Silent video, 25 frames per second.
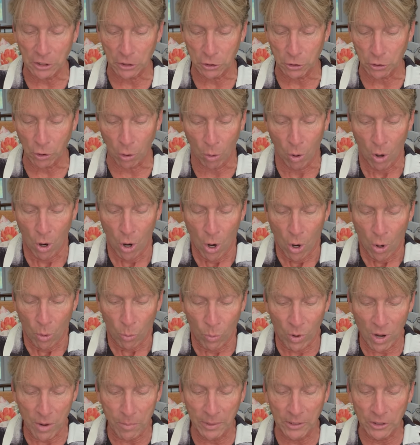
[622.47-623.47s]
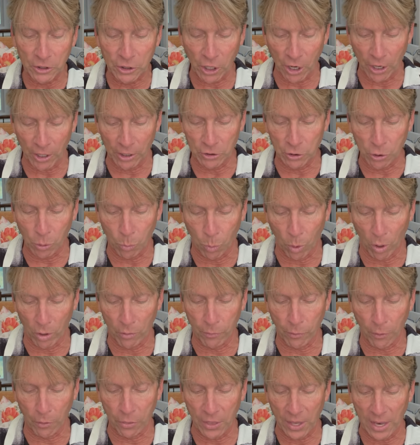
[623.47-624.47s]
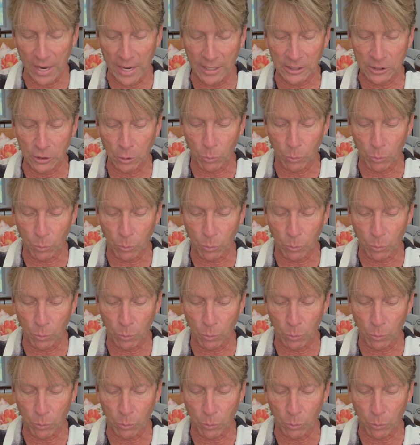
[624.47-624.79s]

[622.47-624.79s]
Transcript: So we've been sharing some wonderful things